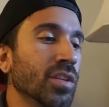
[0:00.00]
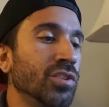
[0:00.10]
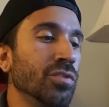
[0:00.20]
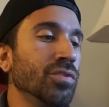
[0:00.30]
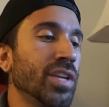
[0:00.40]

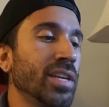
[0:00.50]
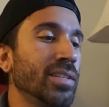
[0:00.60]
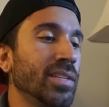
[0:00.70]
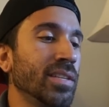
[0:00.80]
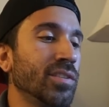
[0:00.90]

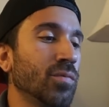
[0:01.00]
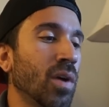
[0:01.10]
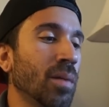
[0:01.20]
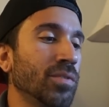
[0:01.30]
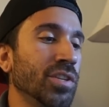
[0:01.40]
2JZ
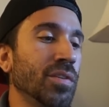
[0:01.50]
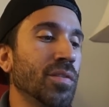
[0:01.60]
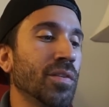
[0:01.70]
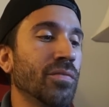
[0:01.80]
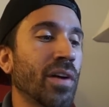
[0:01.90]
swap
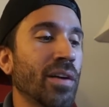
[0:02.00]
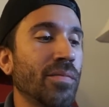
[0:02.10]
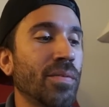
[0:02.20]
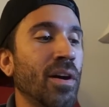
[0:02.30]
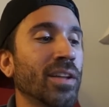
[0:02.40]
G35
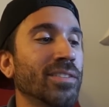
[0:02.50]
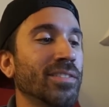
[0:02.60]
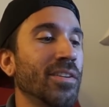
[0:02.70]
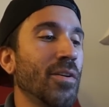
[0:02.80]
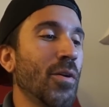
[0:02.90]

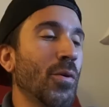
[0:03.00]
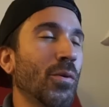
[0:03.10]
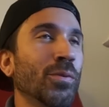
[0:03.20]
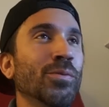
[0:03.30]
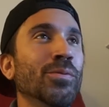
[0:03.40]
thoughts.
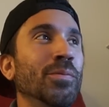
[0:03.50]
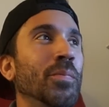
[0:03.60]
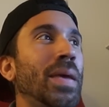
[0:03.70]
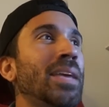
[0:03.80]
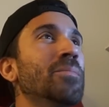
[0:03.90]
Ooh,
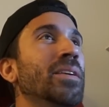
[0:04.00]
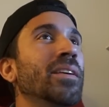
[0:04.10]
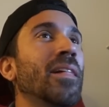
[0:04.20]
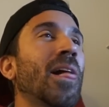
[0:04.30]
baby.